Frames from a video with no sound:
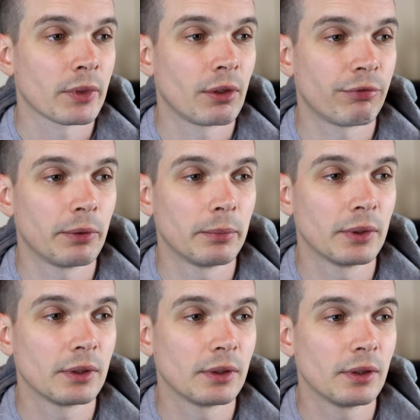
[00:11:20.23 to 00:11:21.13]
from
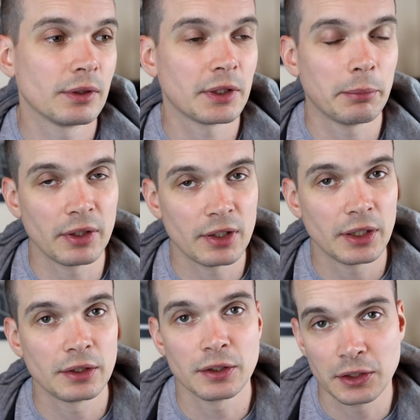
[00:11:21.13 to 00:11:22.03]
some of the
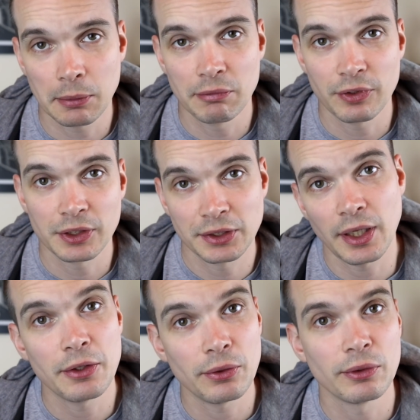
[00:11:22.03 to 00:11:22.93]
things that some of us
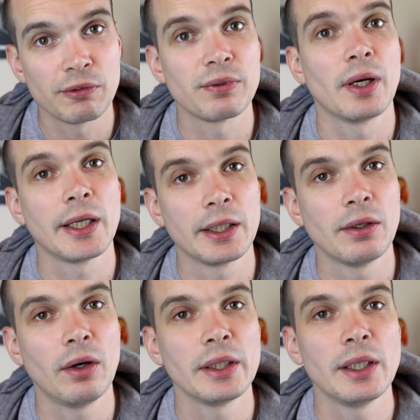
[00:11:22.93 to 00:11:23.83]
said on the Friday
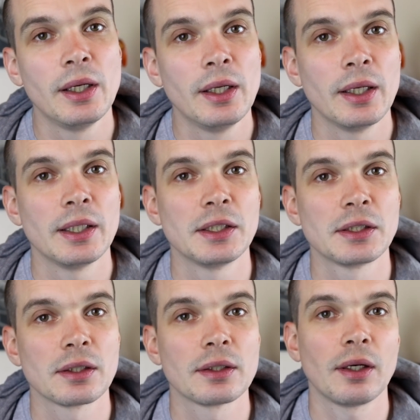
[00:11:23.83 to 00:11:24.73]
night,
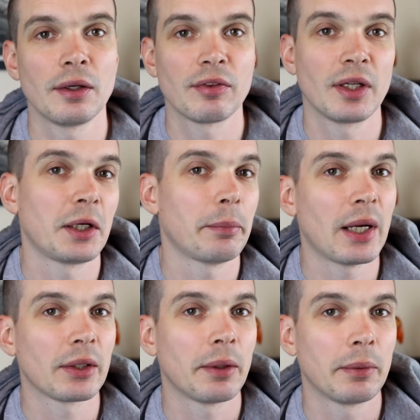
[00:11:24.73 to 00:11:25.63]
he's kind of thinking
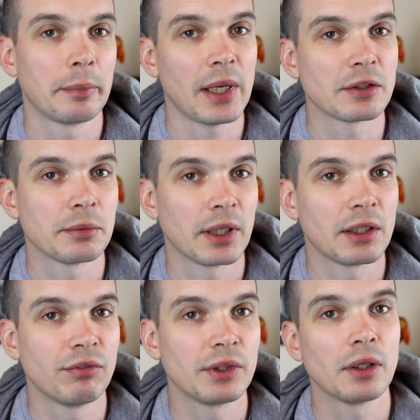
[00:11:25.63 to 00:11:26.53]
about coming back to
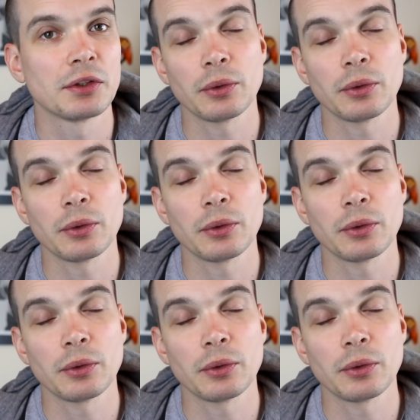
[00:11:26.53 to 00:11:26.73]
making videos.